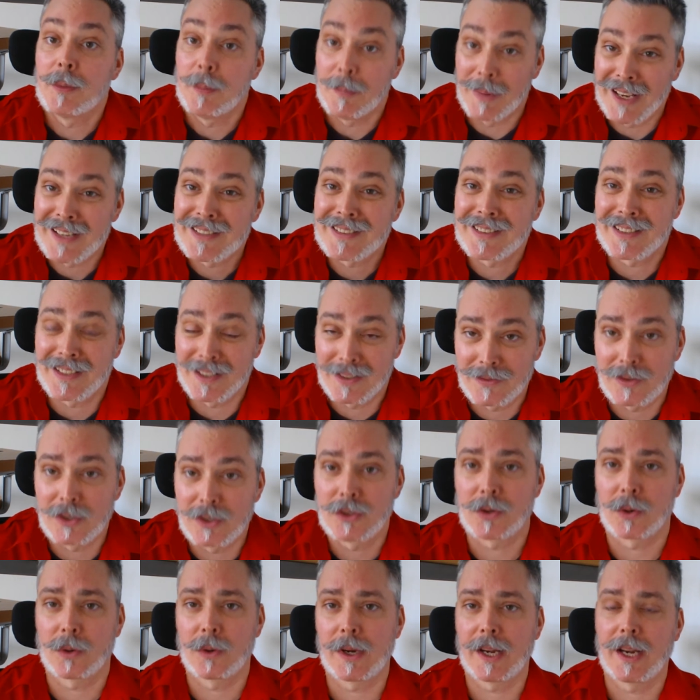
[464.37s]
best
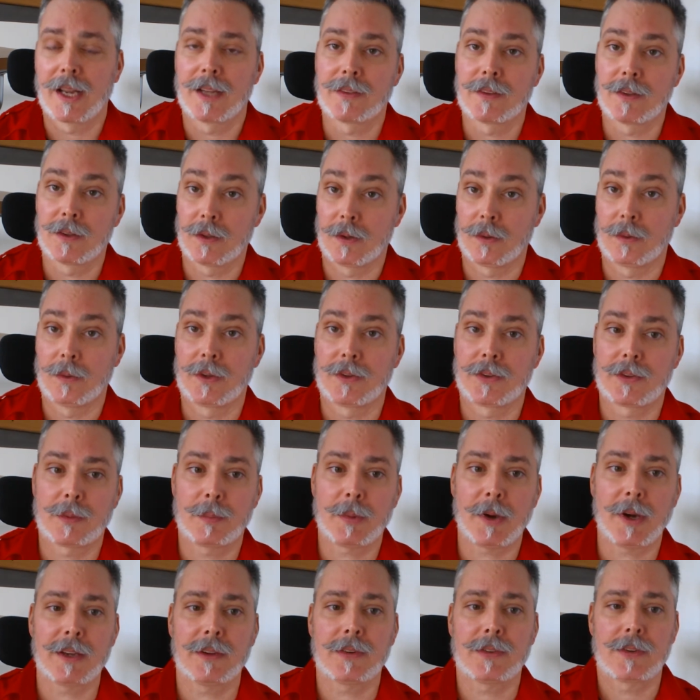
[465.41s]
inventory at the lowest
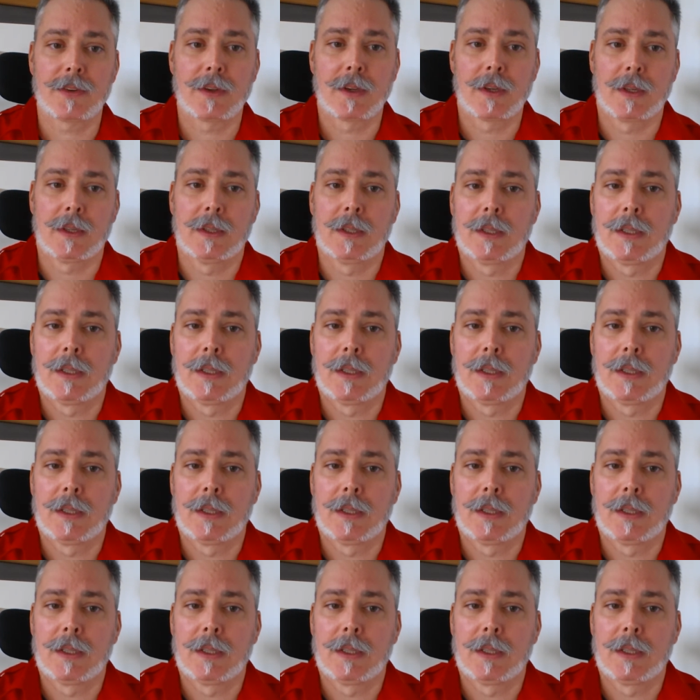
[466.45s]
price.